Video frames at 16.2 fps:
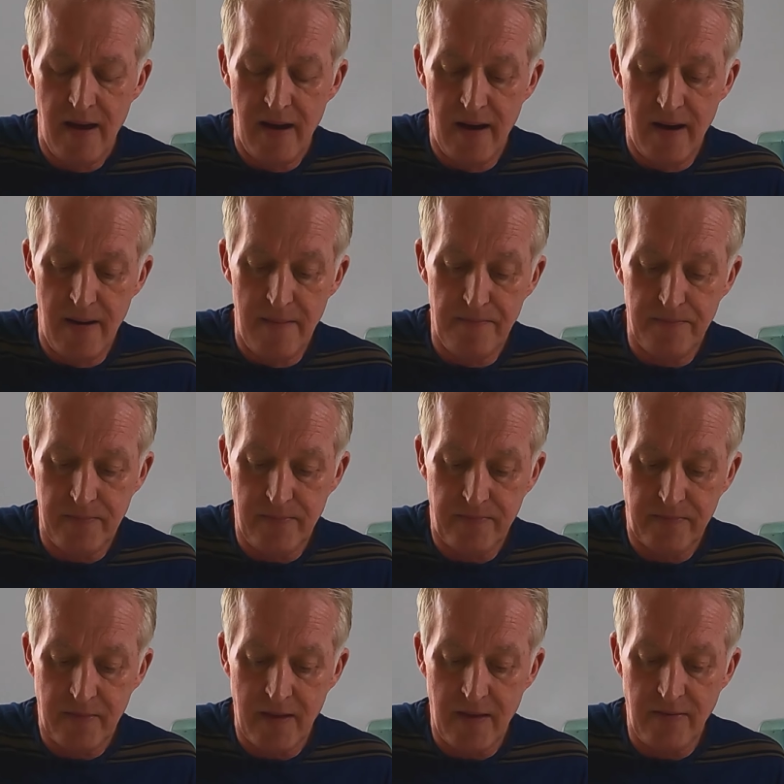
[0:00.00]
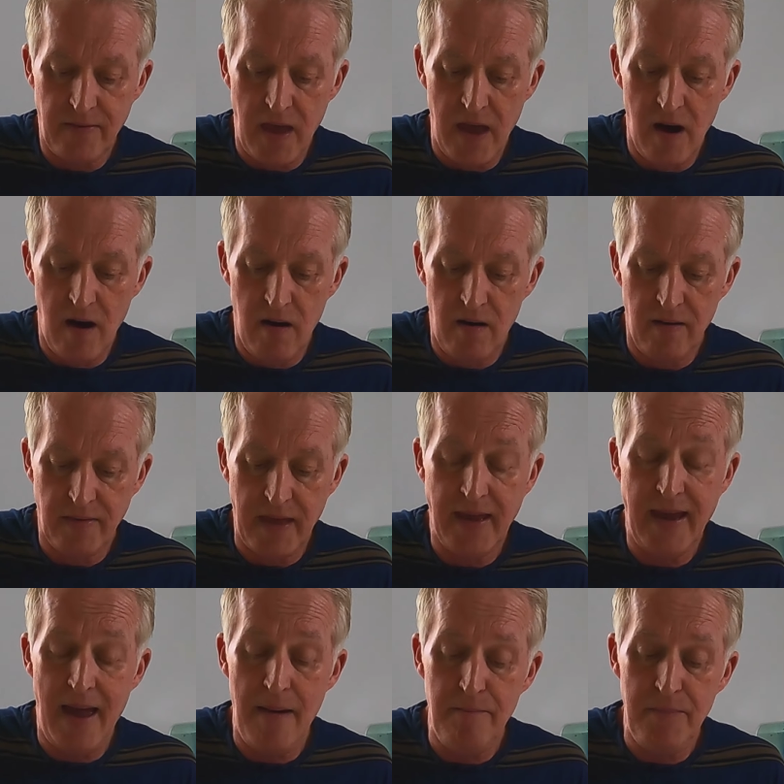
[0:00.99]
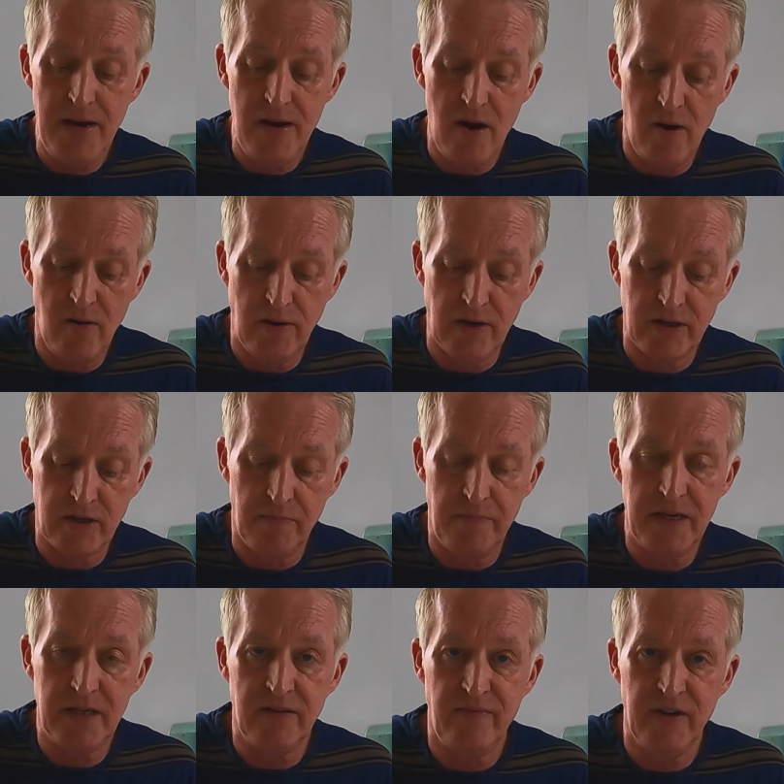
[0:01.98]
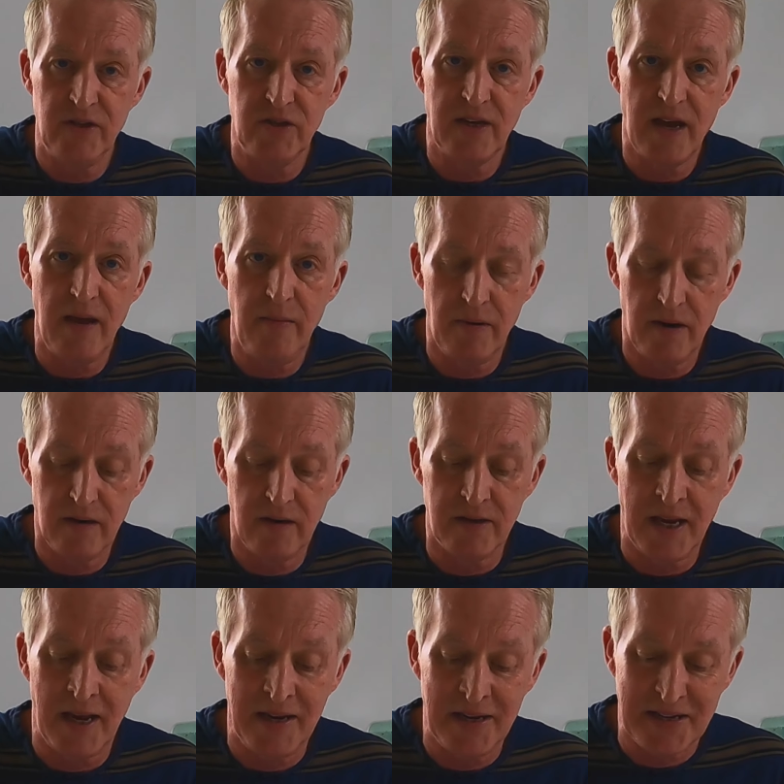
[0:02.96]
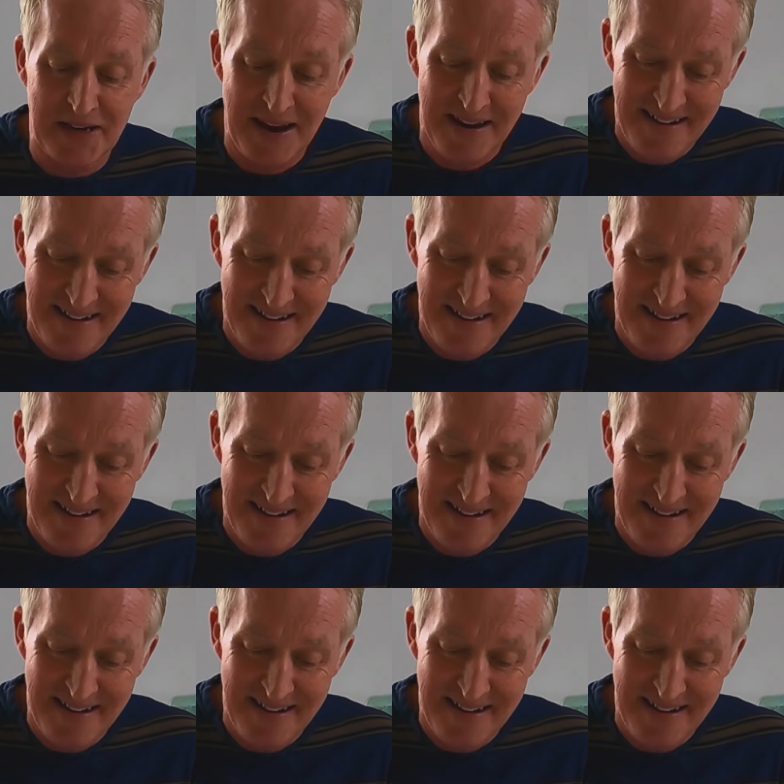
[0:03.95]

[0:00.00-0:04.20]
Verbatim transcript: Um, they are they can be known as a bit of an escape artist.